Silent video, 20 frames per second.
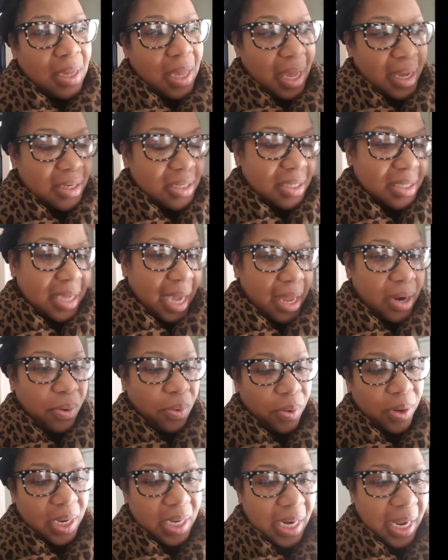and just kind
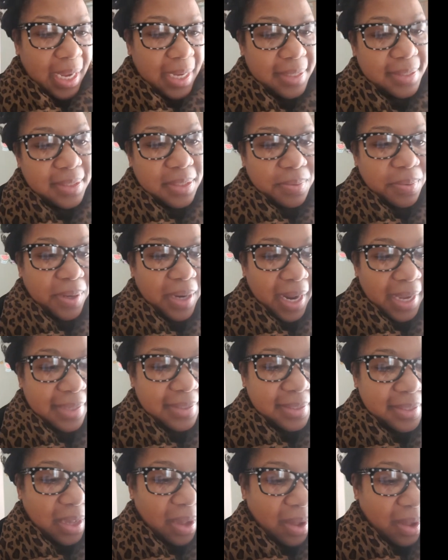of organize. So what I
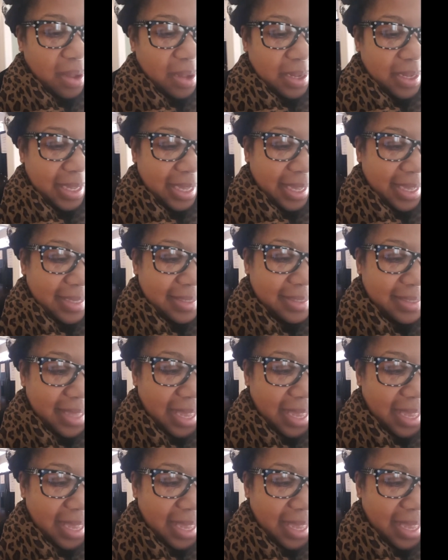saw is